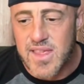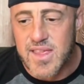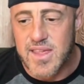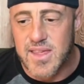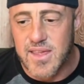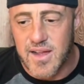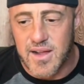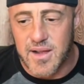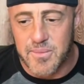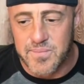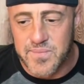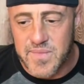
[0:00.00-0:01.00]
He,
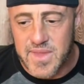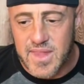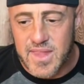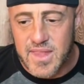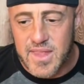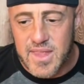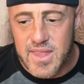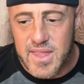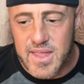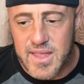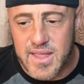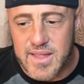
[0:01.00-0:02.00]
um,
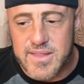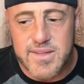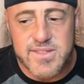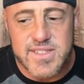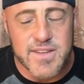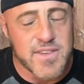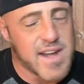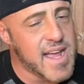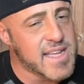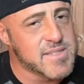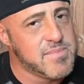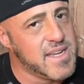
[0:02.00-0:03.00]
uh, there's different
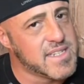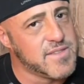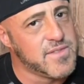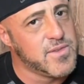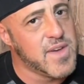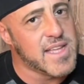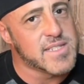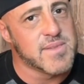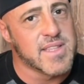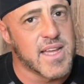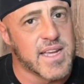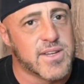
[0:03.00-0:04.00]
aspects. If you ask me,
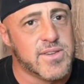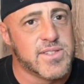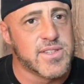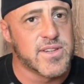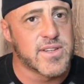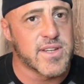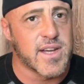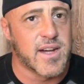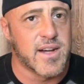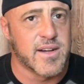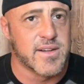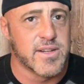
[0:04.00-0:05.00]
like who took,
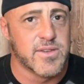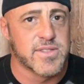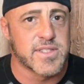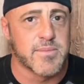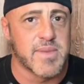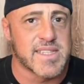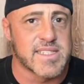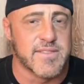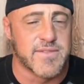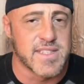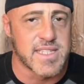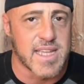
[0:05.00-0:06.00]
uh, who was the best at
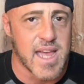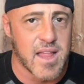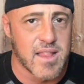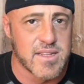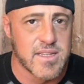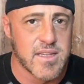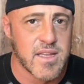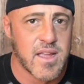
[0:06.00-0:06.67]
physicality,